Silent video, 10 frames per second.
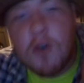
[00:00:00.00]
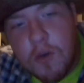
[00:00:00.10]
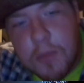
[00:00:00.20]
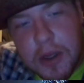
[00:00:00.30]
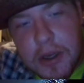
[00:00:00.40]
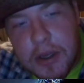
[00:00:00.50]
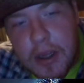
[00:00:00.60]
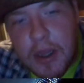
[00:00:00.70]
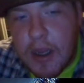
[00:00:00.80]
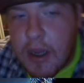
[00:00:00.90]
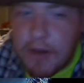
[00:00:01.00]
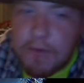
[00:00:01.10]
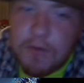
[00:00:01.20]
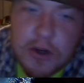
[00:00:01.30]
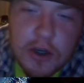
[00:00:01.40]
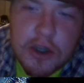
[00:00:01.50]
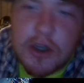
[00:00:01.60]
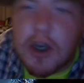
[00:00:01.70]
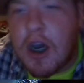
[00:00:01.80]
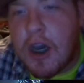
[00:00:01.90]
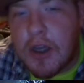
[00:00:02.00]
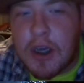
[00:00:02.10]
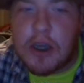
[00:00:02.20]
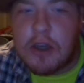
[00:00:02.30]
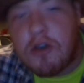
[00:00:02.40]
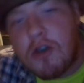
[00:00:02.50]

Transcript: movement and first saw that